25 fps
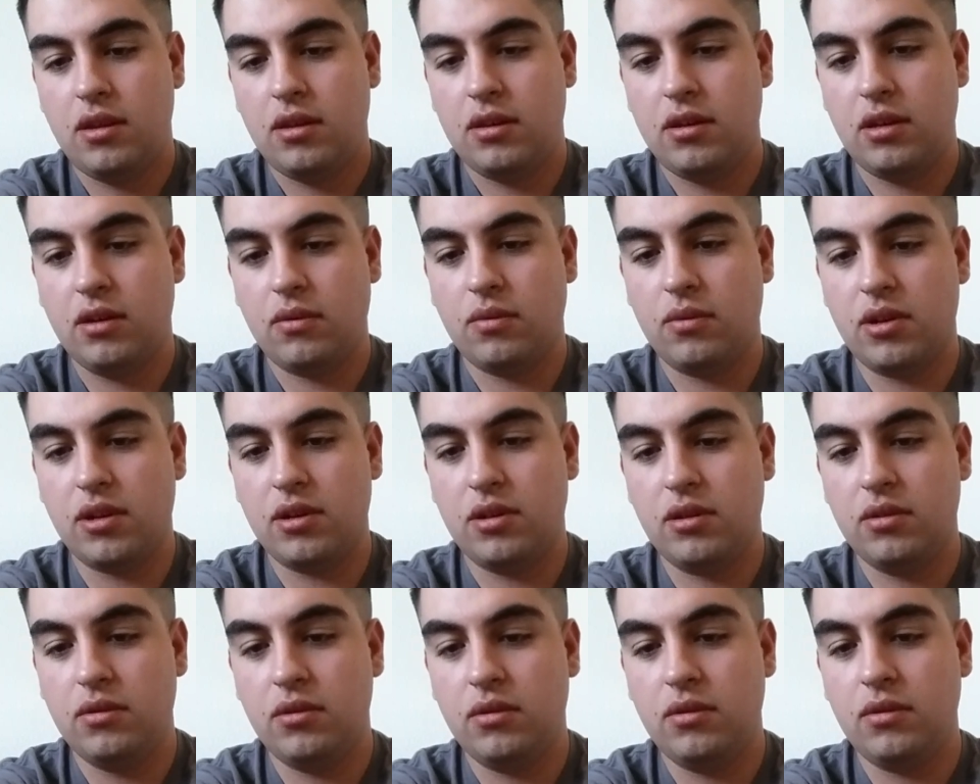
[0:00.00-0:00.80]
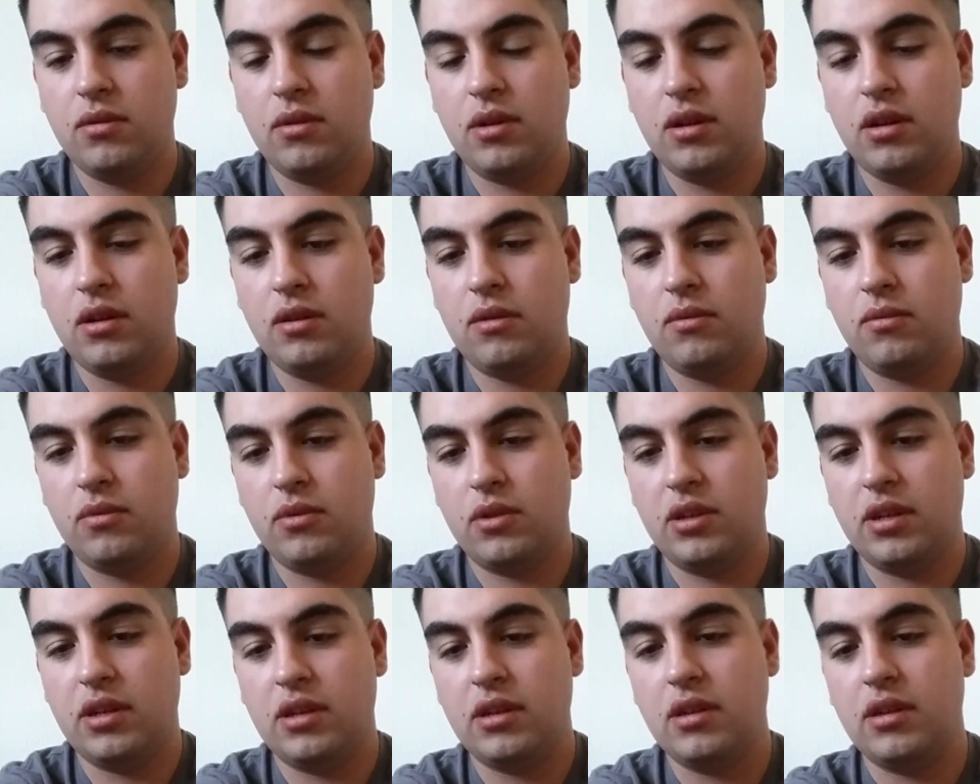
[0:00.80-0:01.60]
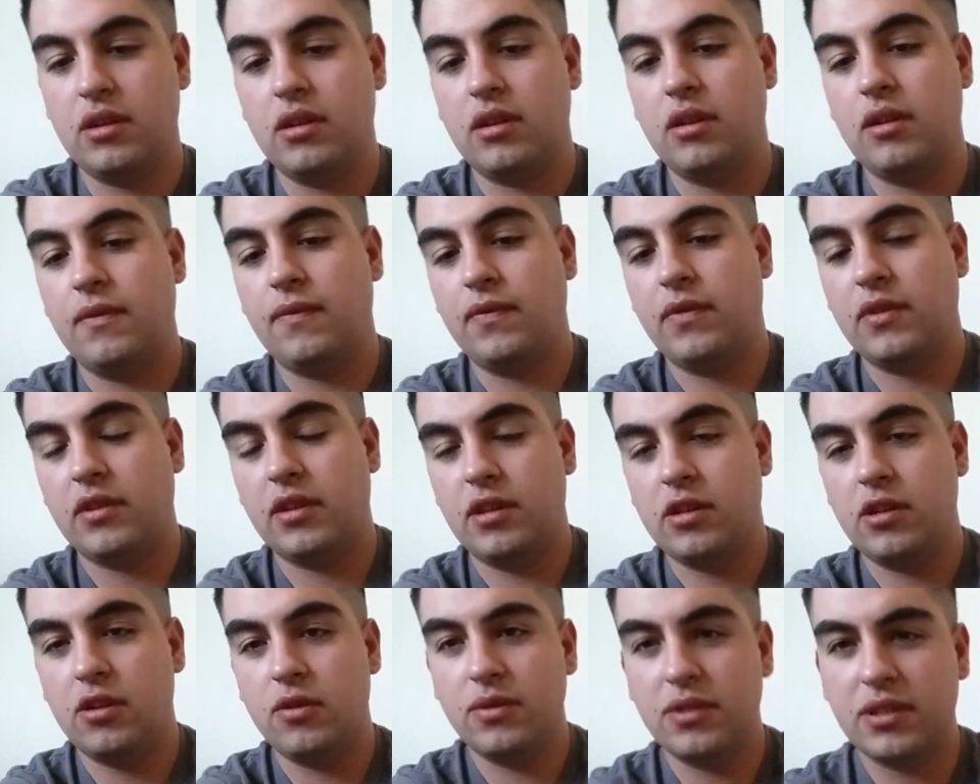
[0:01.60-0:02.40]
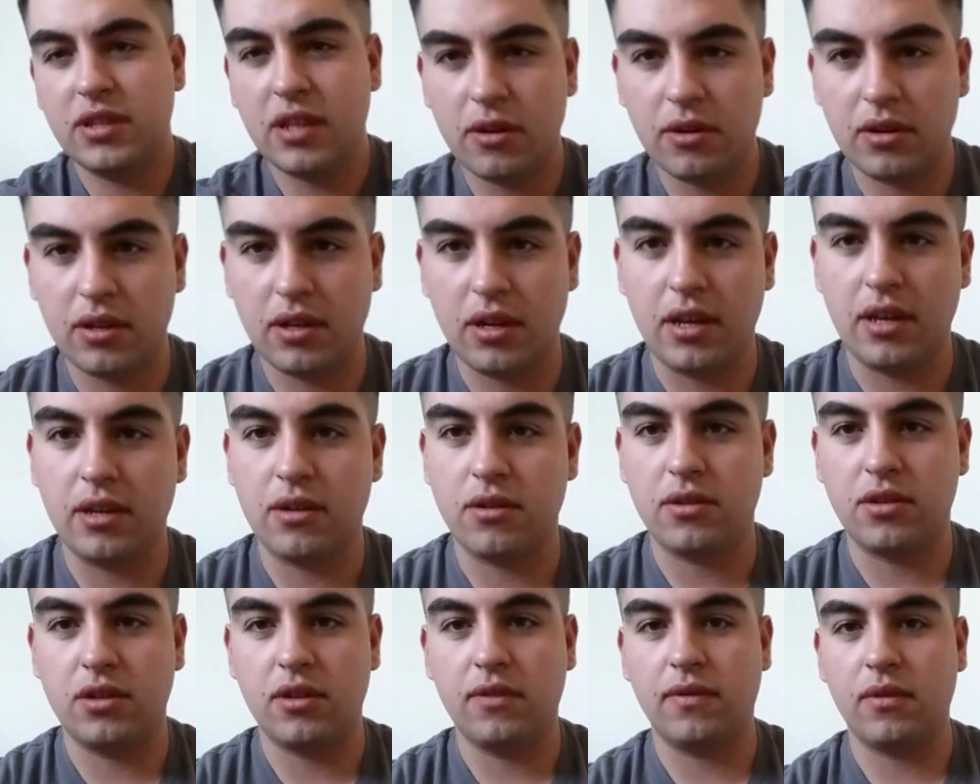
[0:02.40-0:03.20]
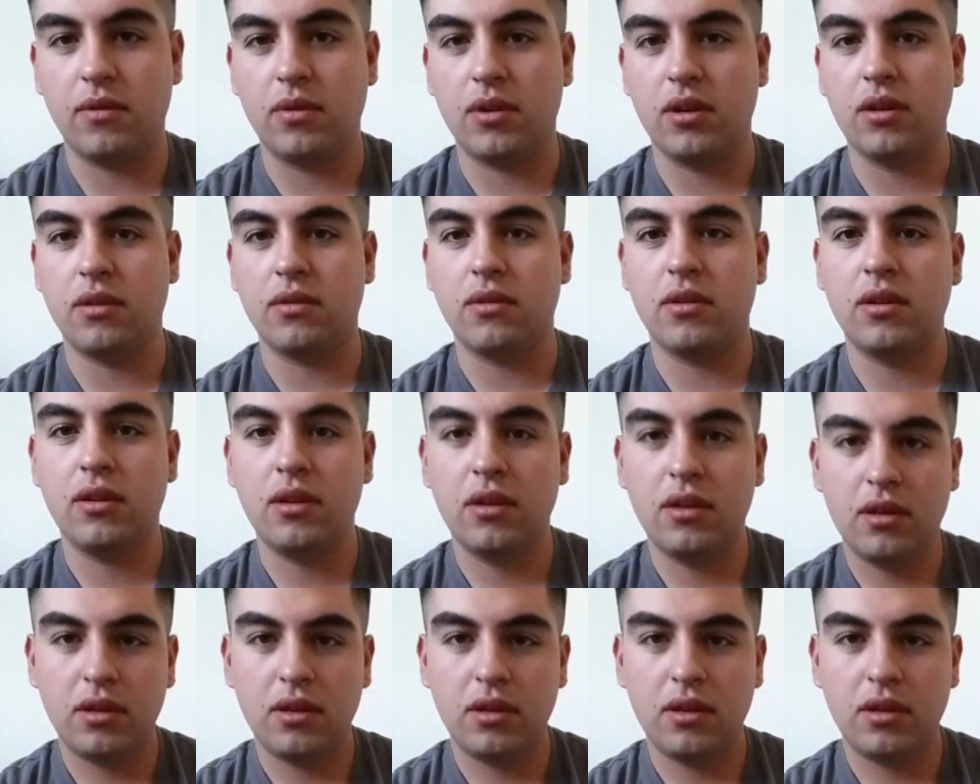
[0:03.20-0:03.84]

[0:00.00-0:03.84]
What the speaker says: Now what I do, I always carry a handkerchief around